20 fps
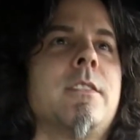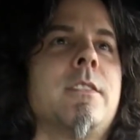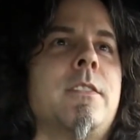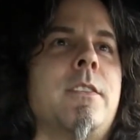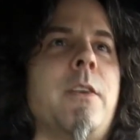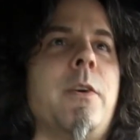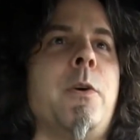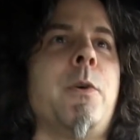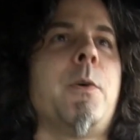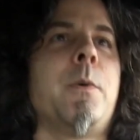
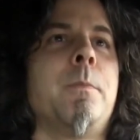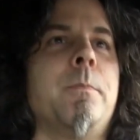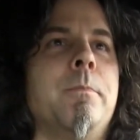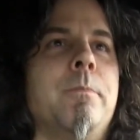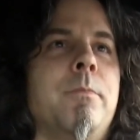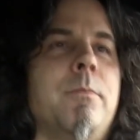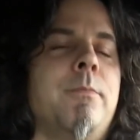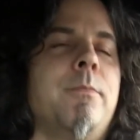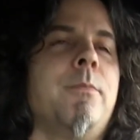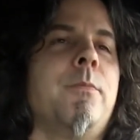So
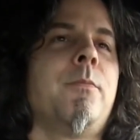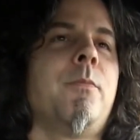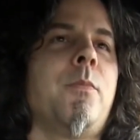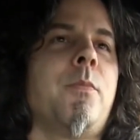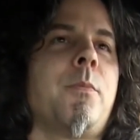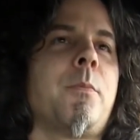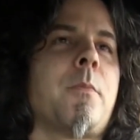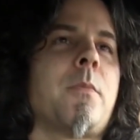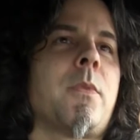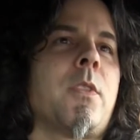
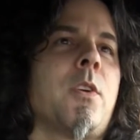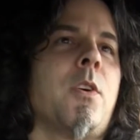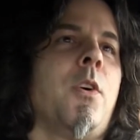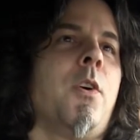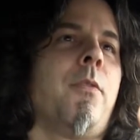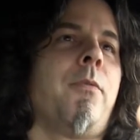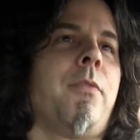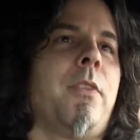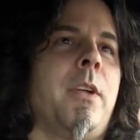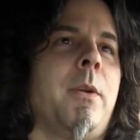
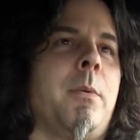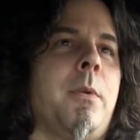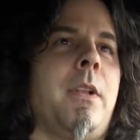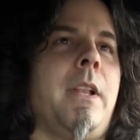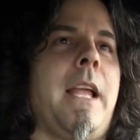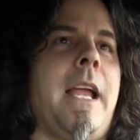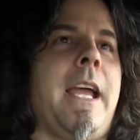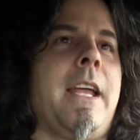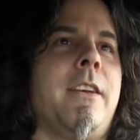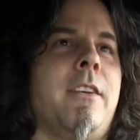hopefully
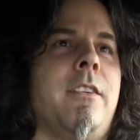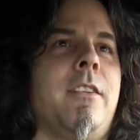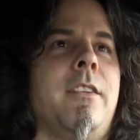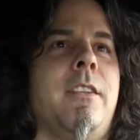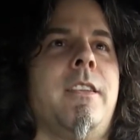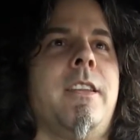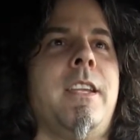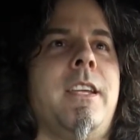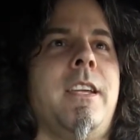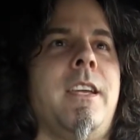will
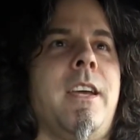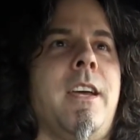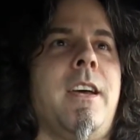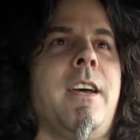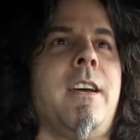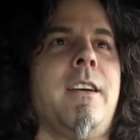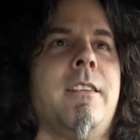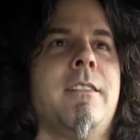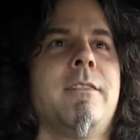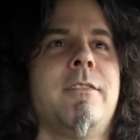handle the
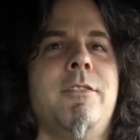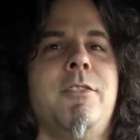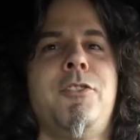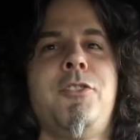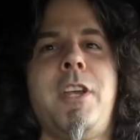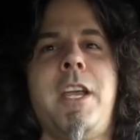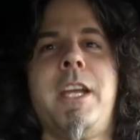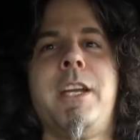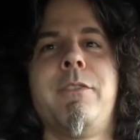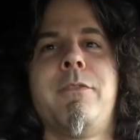uh,
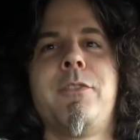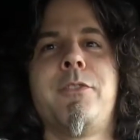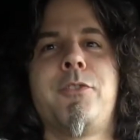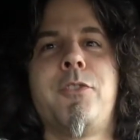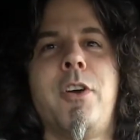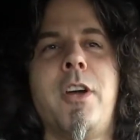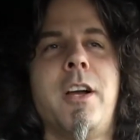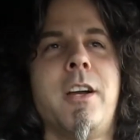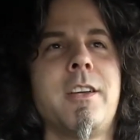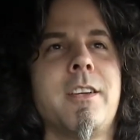shake of the
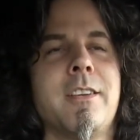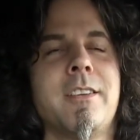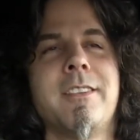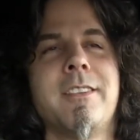truck